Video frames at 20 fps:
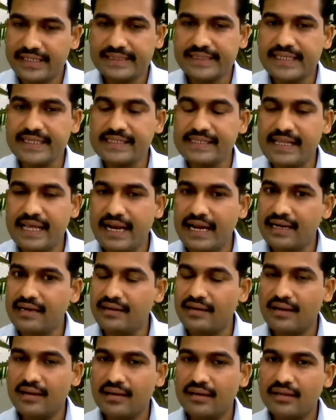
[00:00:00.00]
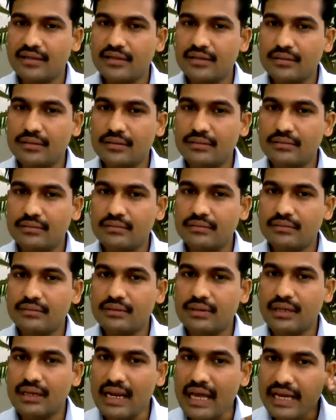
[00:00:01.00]
He says that
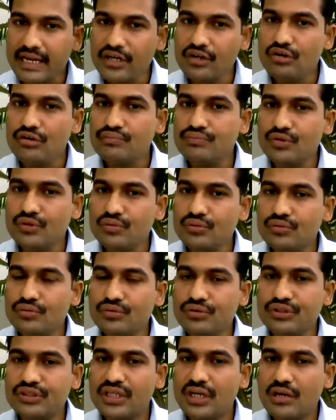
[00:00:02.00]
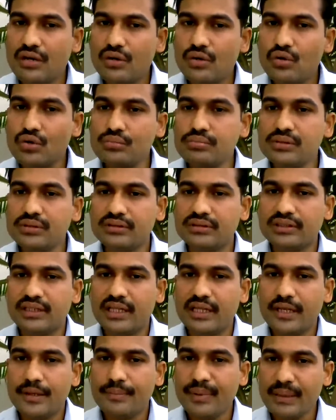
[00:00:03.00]
the line of those noble
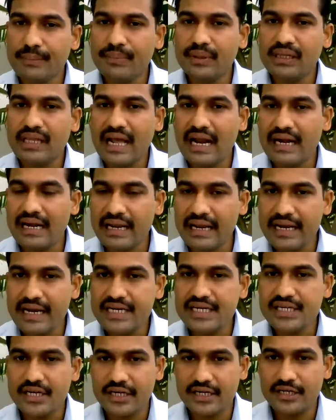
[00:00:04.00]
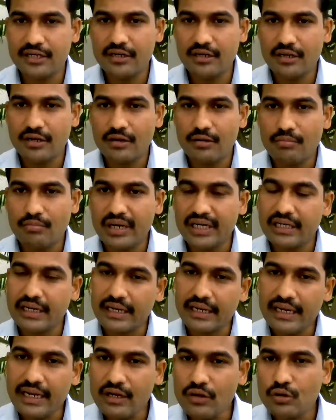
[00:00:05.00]
people had ended, but
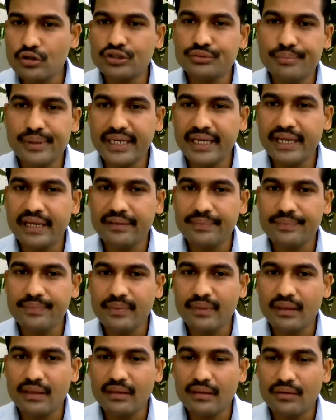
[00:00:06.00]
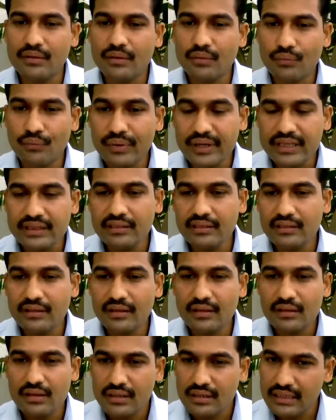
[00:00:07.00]
again was begun with
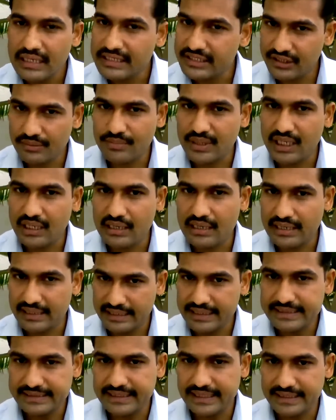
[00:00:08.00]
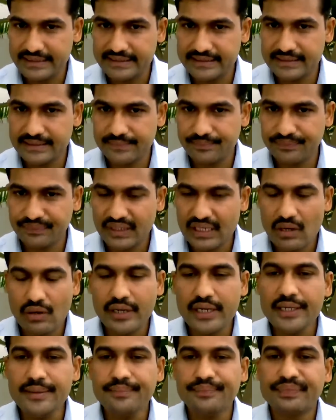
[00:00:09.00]
Nelson Mandela, he says.
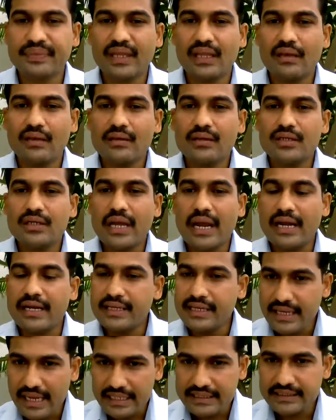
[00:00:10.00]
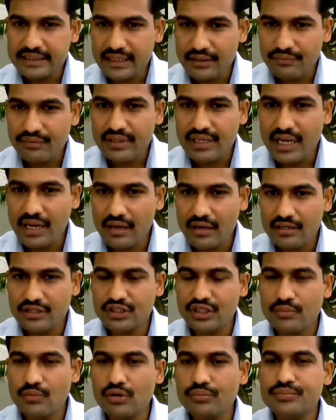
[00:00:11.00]
Okay? And he has given here
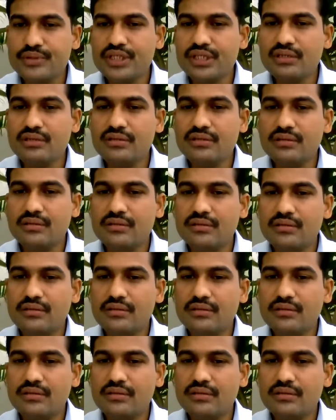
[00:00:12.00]
some of the